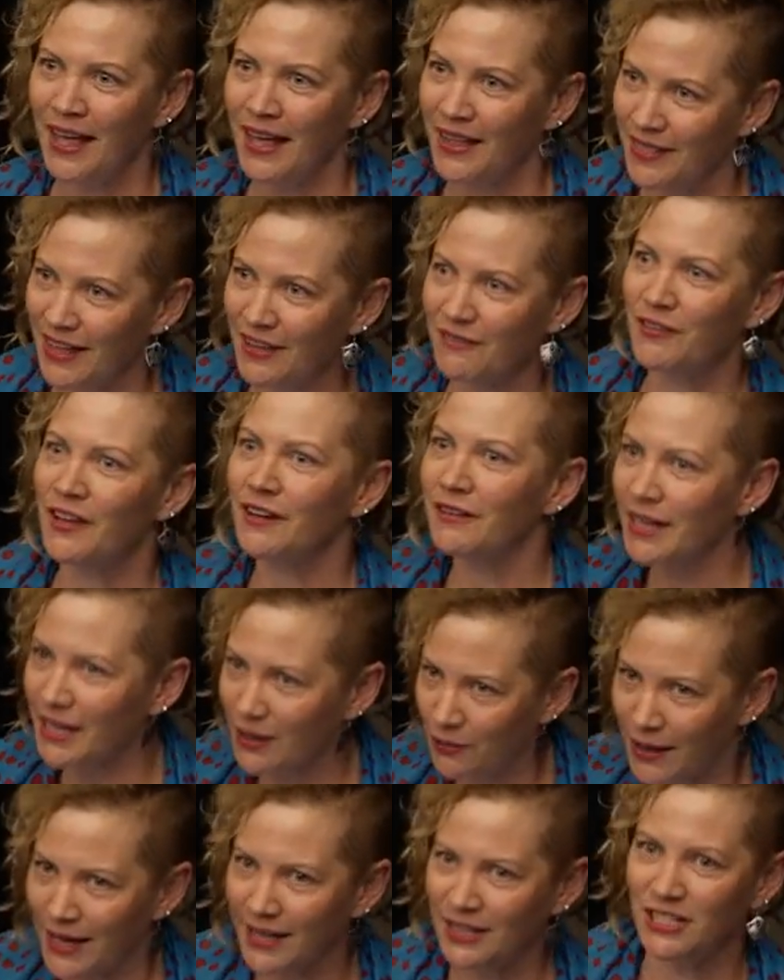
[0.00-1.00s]
They're very
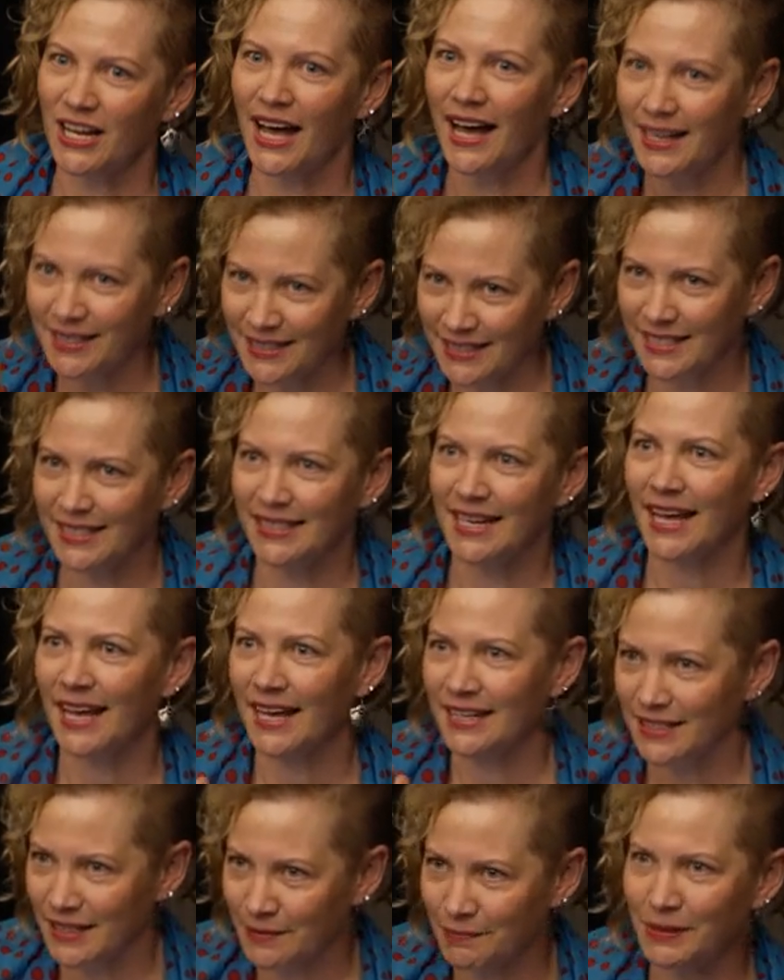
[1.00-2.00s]
quick to
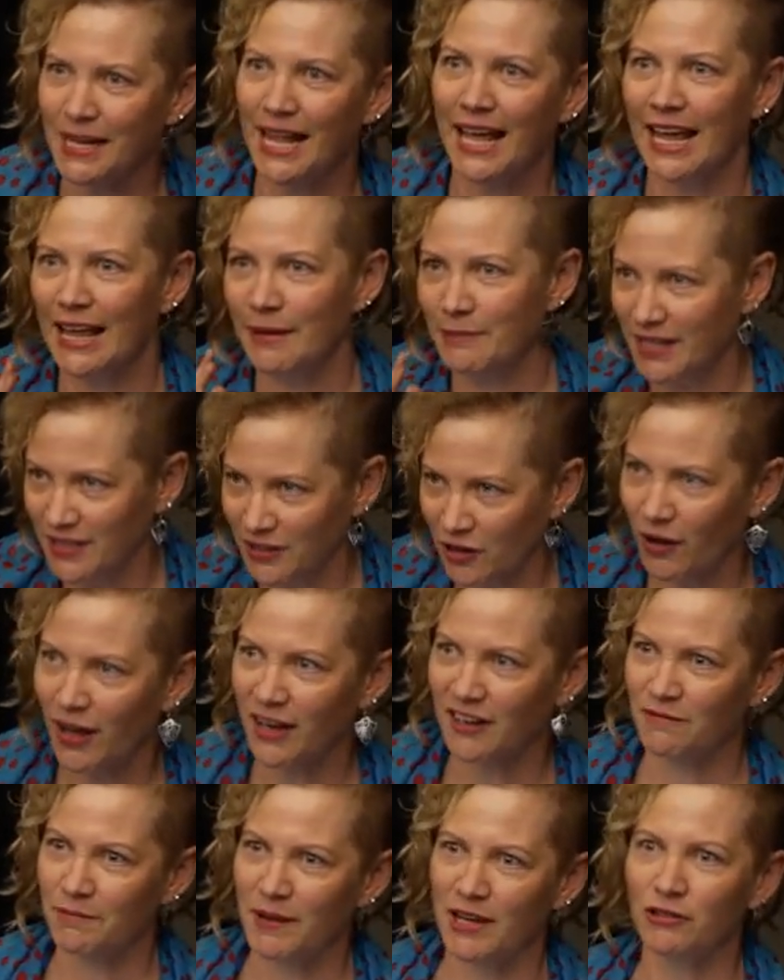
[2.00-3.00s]
understand and blame and kind
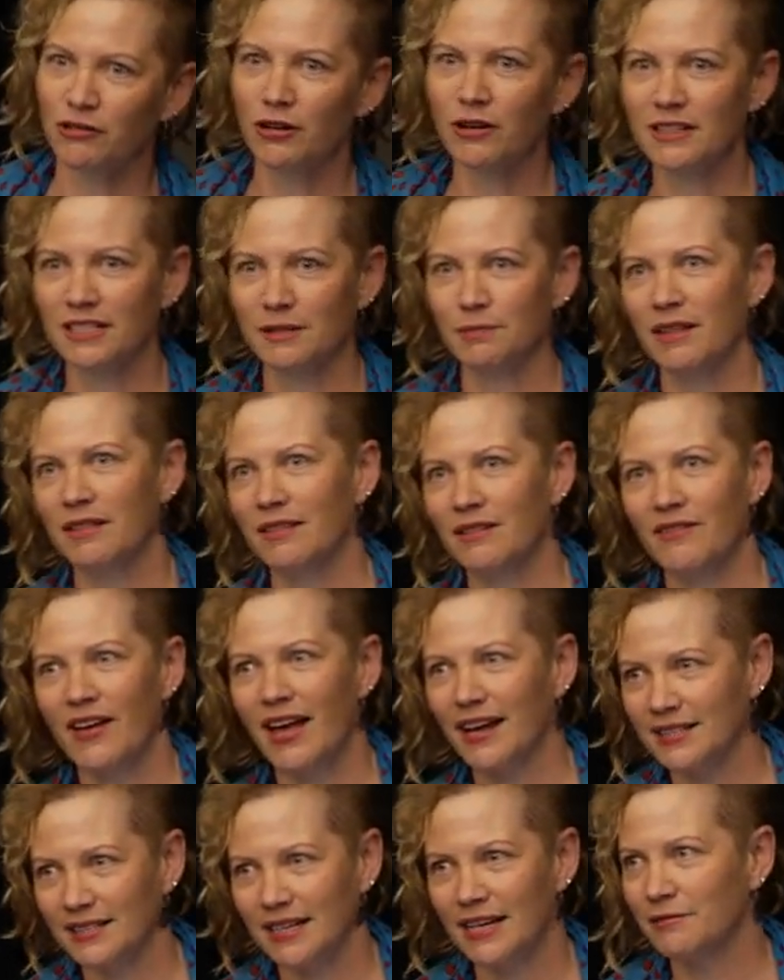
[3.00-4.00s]
of be cross with the
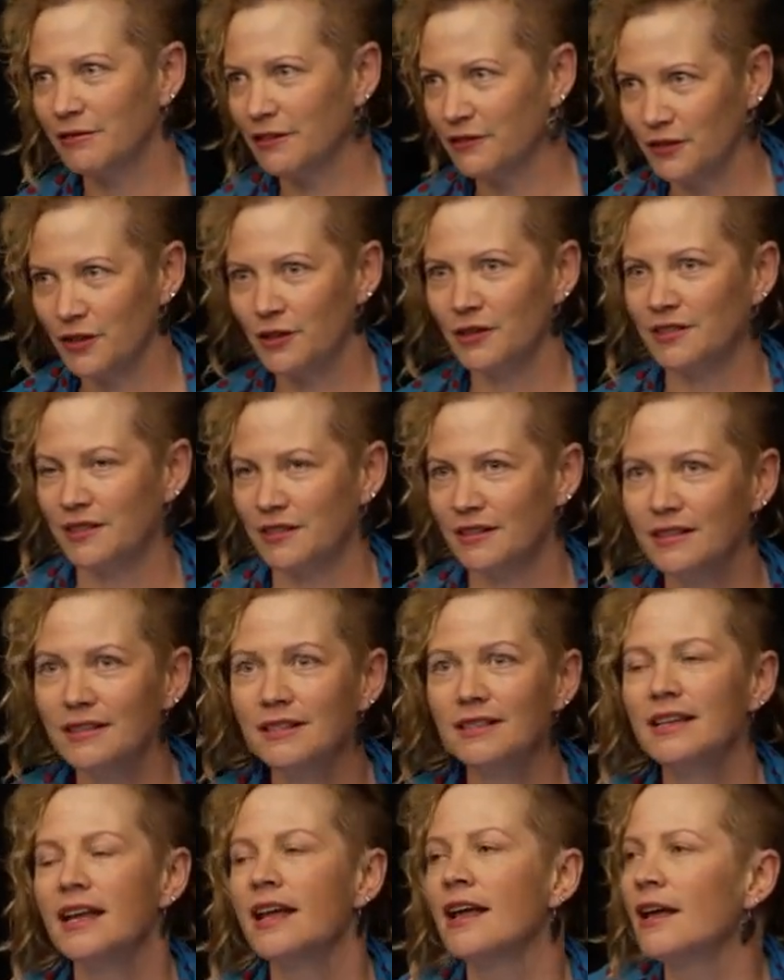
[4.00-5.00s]
vaccine refusers,